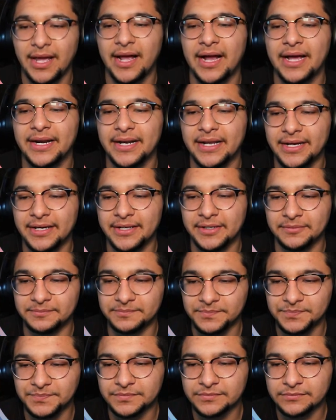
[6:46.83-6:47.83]
And then
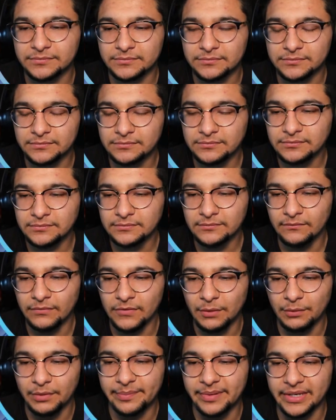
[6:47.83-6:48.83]

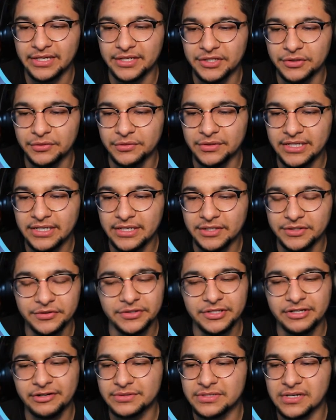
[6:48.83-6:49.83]
we played Uni.
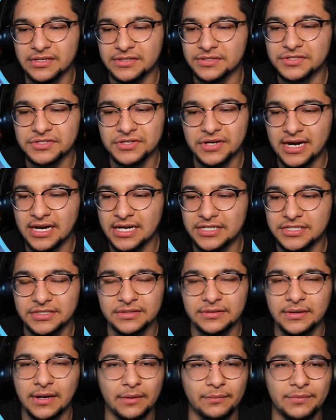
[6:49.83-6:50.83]
Uni was also trash.
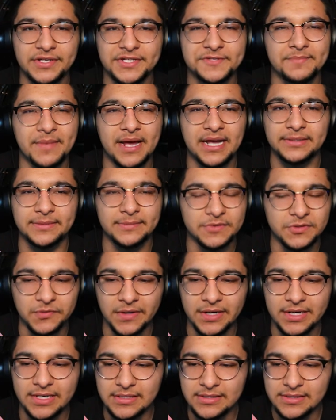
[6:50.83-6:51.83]
Like we smacked them
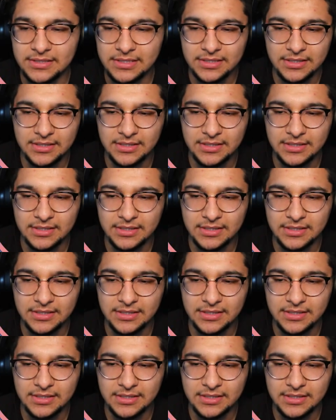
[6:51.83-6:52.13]
twice.